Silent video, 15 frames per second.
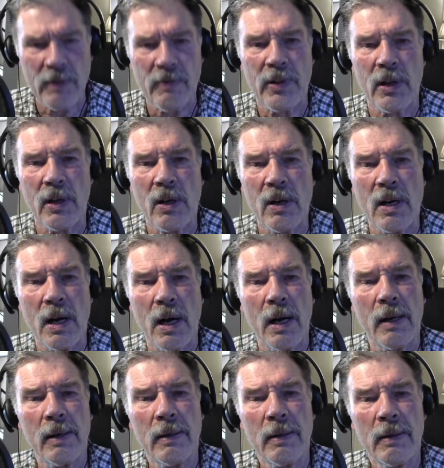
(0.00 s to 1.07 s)
the law."
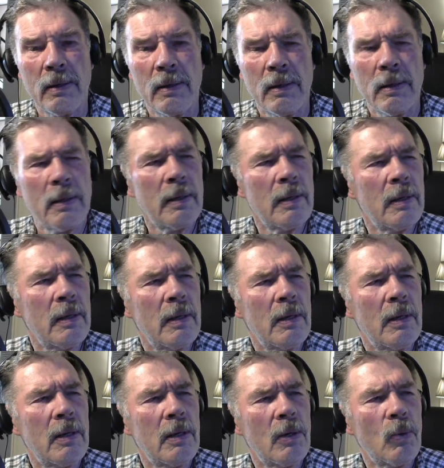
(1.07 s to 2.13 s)

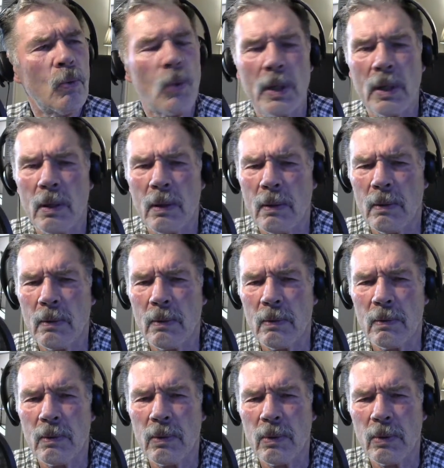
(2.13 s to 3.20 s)
Well,
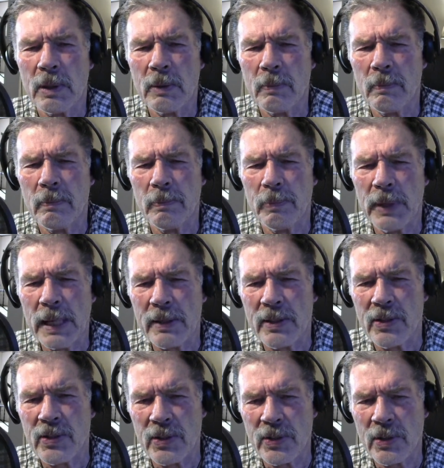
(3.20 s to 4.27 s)
what
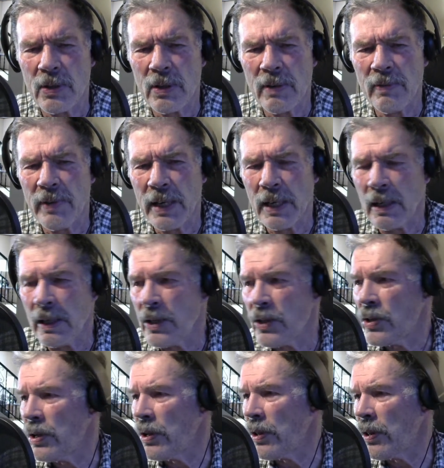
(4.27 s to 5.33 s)
practices are in
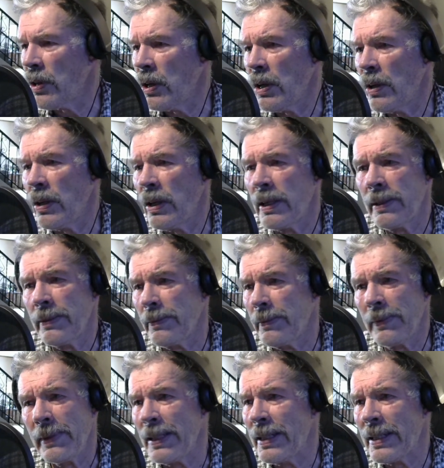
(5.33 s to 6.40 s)
violation of the law?
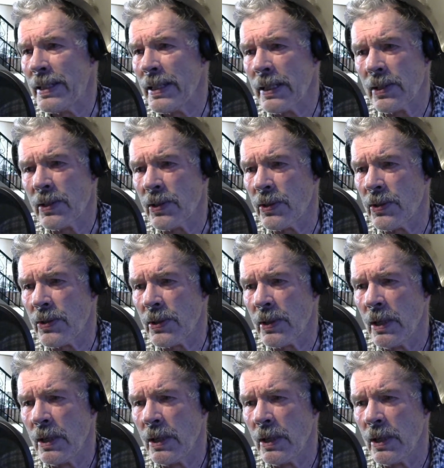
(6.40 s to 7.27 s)
In Texas,